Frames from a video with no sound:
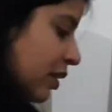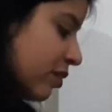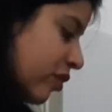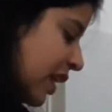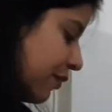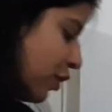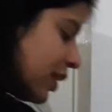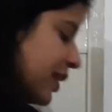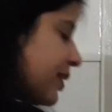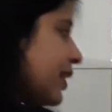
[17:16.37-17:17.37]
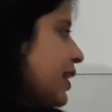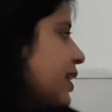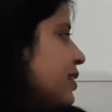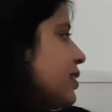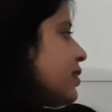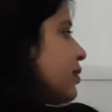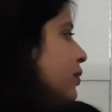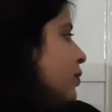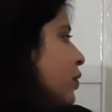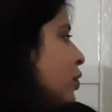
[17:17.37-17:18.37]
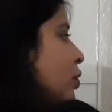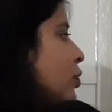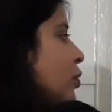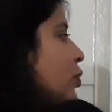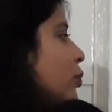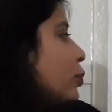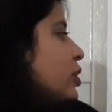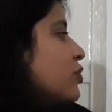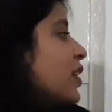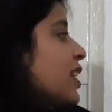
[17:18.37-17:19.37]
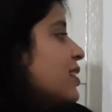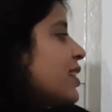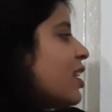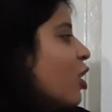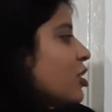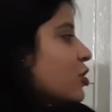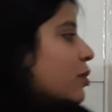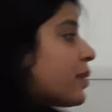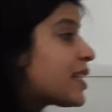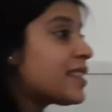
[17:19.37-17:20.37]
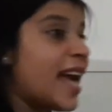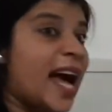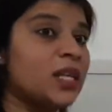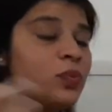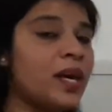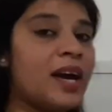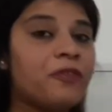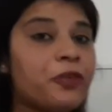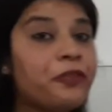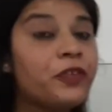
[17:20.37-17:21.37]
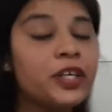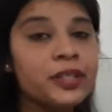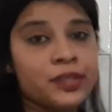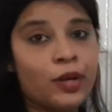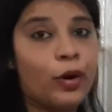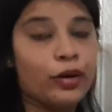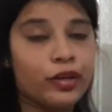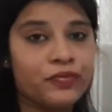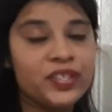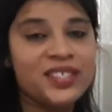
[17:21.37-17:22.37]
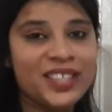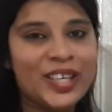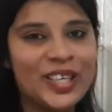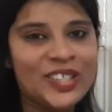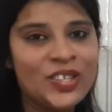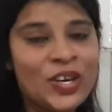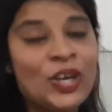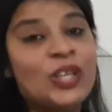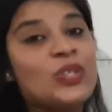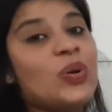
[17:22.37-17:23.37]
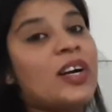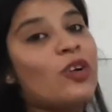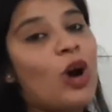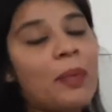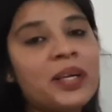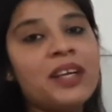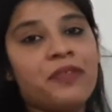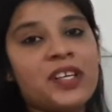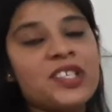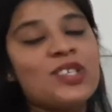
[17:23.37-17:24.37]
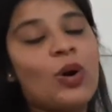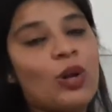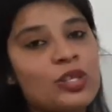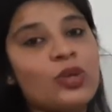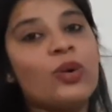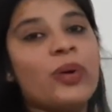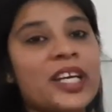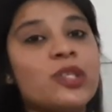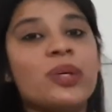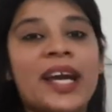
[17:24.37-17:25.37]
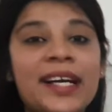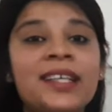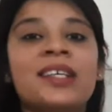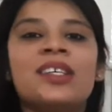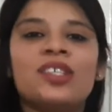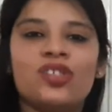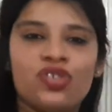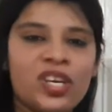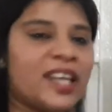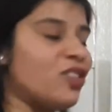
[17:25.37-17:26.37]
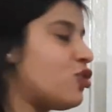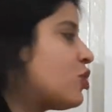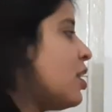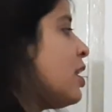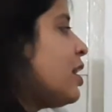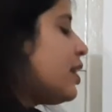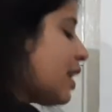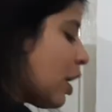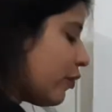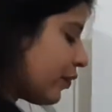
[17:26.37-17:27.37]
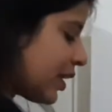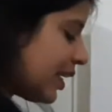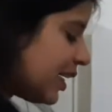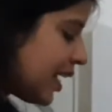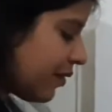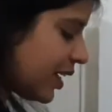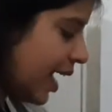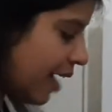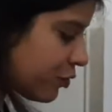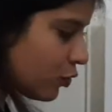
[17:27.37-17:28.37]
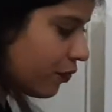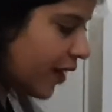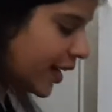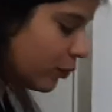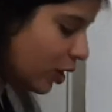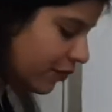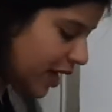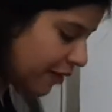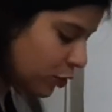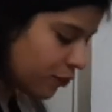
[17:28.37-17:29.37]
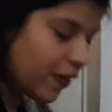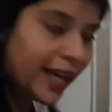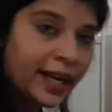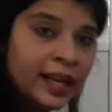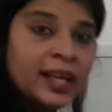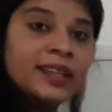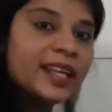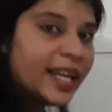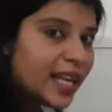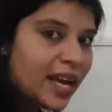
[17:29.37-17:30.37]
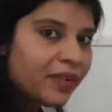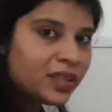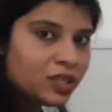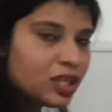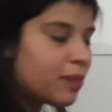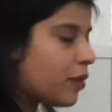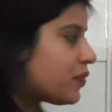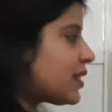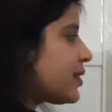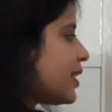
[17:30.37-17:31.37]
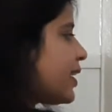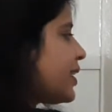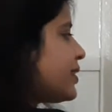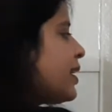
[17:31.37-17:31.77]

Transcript: 3 for the series, which we can see also, because as we have reversed the order of the series, so our common difference is also going to get changed. Now clearly we have to find what we have to find. The 11th term of this series.